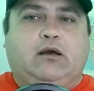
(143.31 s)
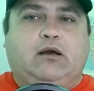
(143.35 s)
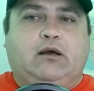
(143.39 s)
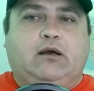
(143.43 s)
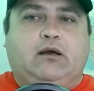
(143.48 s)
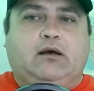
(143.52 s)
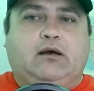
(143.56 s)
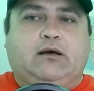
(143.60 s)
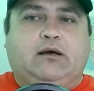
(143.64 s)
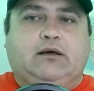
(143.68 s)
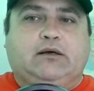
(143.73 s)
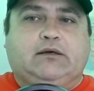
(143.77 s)

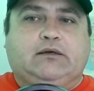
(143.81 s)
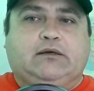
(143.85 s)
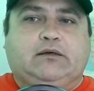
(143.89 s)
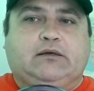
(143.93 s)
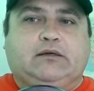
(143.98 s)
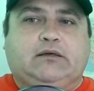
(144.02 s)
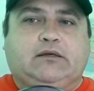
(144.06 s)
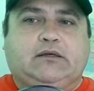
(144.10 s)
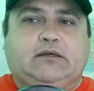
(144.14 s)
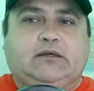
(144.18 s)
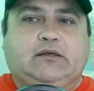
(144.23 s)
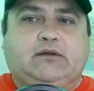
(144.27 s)
on. Uh,
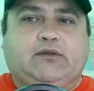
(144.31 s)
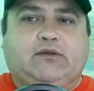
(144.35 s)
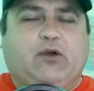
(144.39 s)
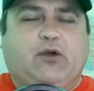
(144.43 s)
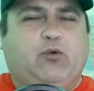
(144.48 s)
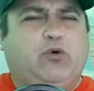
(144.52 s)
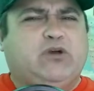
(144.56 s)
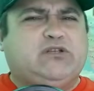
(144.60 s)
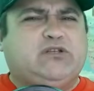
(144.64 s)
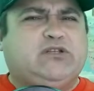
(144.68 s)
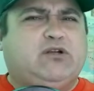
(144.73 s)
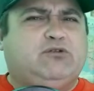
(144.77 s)
there
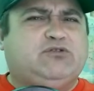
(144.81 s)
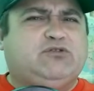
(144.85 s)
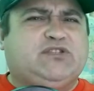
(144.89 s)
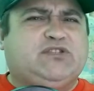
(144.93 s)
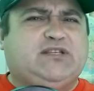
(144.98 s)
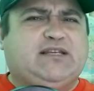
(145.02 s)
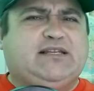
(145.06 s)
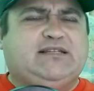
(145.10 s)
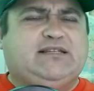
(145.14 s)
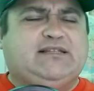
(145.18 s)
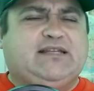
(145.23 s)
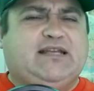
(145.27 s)
was no
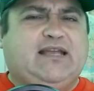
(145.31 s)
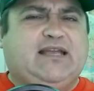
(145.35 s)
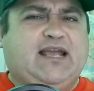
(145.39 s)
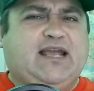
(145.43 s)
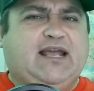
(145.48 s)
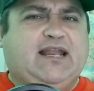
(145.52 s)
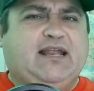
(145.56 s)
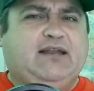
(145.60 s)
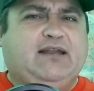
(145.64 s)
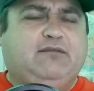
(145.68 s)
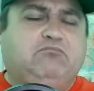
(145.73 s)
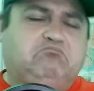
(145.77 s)
CT
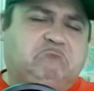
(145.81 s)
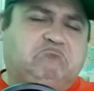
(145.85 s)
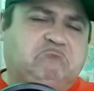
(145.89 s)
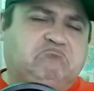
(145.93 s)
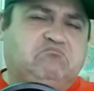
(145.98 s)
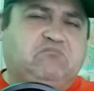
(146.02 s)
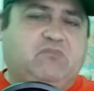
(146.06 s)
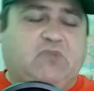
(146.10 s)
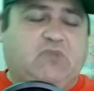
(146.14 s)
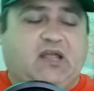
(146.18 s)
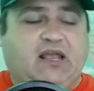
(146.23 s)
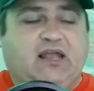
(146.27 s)
in it,
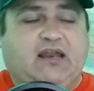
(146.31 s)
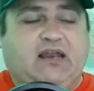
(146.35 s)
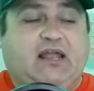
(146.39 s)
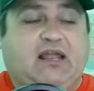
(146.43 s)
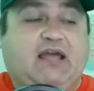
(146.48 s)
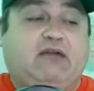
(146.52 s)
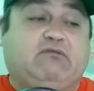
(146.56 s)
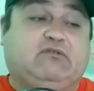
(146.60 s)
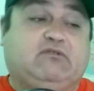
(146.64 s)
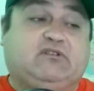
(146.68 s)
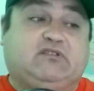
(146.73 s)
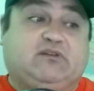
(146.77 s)
and
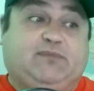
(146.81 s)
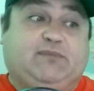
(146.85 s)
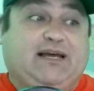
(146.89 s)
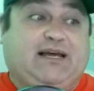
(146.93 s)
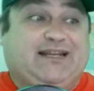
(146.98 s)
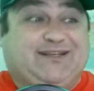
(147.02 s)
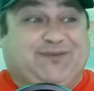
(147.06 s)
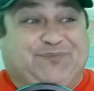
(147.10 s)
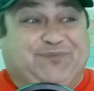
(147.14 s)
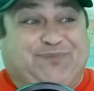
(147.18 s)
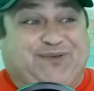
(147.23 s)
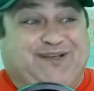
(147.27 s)
that was
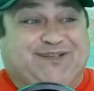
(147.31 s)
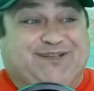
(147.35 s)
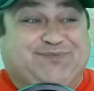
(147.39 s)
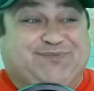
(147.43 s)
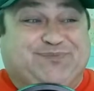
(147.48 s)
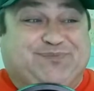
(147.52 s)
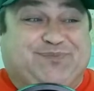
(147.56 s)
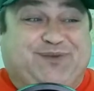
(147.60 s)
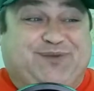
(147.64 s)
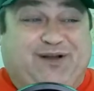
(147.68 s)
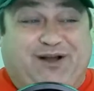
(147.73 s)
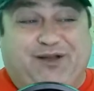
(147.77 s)
about the best
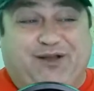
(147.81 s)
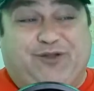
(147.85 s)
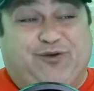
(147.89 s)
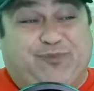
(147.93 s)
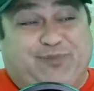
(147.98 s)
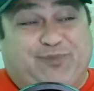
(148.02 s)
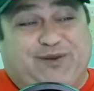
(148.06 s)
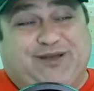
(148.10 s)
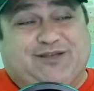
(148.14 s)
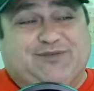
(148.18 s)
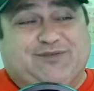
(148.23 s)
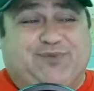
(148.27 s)
other
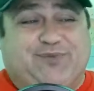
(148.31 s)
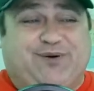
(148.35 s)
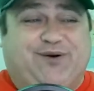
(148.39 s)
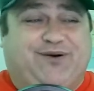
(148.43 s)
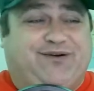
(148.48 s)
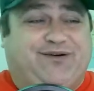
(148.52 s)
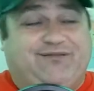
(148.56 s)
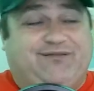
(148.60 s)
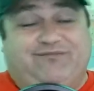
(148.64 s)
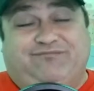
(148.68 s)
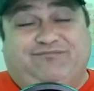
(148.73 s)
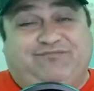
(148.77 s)
best
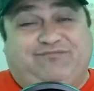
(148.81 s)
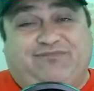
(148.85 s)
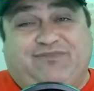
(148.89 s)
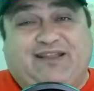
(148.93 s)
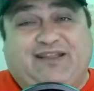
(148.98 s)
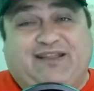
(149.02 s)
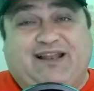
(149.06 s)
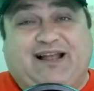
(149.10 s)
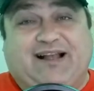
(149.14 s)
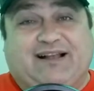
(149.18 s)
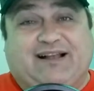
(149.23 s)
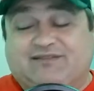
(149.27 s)
part that
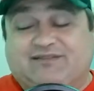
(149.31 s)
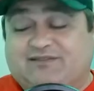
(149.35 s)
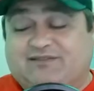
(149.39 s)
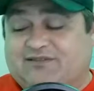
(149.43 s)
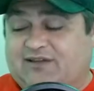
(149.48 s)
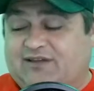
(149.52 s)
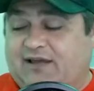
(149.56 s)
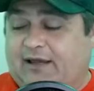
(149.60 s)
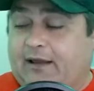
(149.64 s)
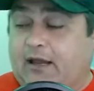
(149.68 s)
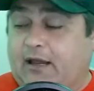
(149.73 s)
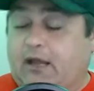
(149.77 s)
I can
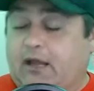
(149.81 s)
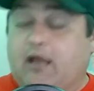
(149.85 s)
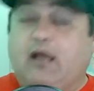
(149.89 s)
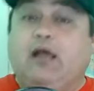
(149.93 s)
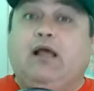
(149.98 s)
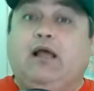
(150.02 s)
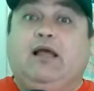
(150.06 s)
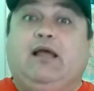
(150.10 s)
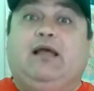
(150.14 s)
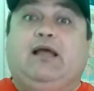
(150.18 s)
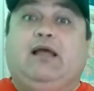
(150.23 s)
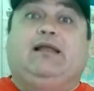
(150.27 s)
say.
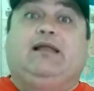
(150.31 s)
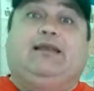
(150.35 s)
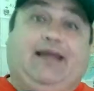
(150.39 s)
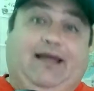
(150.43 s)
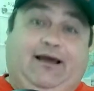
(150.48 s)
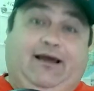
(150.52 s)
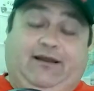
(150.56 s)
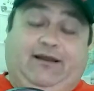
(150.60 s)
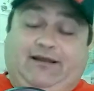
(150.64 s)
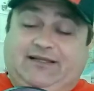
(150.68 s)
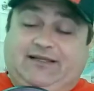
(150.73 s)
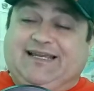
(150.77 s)

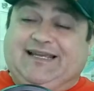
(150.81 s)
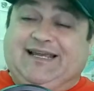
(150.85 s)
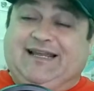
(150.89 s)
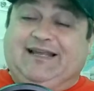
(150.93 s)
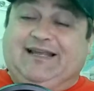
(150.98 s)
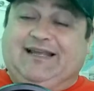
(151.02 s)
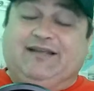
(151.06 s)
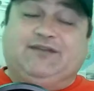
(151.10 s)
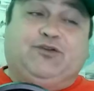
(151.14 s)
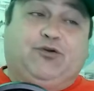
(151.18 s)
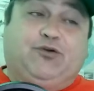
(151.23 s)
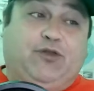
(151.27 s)
Now, let's get
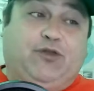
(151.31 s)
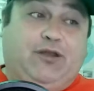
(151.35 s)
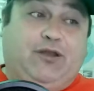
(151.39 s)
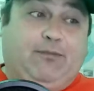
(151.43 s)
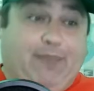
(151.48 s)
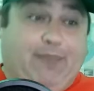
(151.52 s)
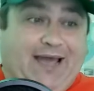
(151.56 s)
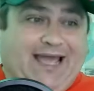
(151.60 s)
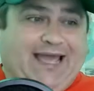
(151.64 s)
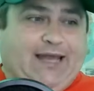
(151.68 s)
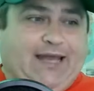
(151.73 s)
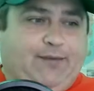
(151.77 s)
into the
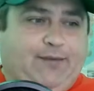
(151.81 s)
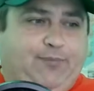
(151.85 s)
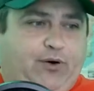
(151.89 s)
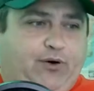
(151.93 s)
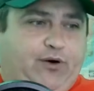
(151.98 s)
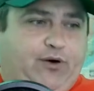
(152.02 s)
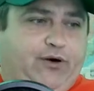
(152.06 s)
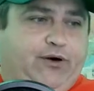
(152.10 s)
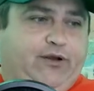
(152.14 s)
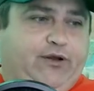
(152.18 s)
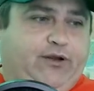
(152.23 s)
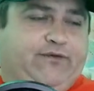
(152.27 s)
bad
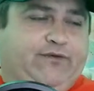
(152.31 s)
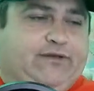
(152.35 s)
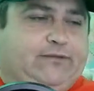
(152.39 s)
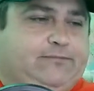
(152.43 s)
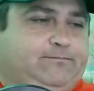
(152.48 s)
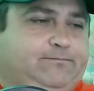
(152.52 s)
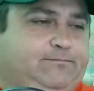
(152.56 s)
part of it.